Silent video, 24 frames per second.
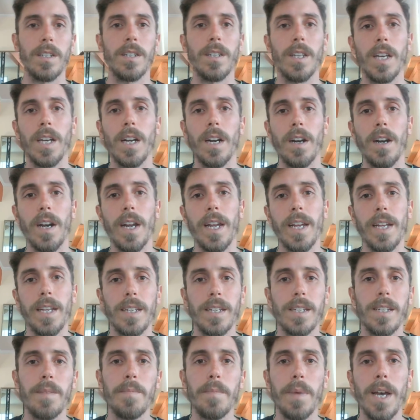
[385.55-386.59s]
They are a
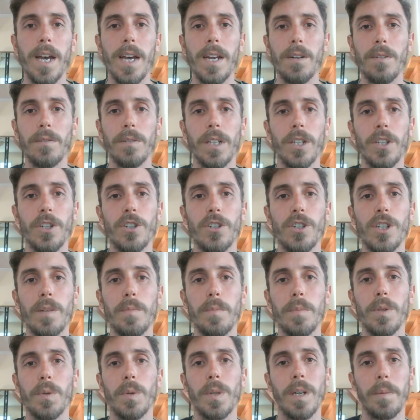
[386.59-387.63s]
symbiotic relationship
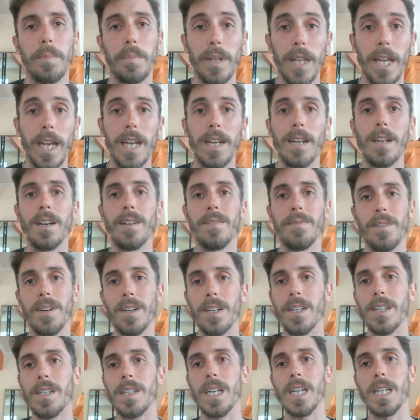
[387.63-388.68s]
between a plant, a
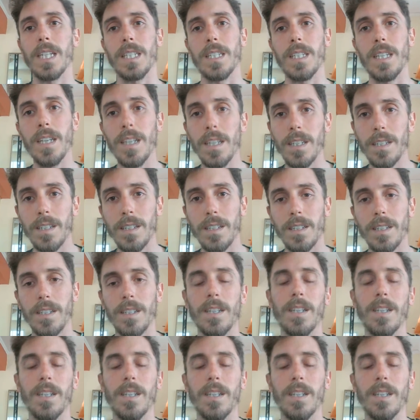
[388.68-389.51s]
fungus, and a yeast.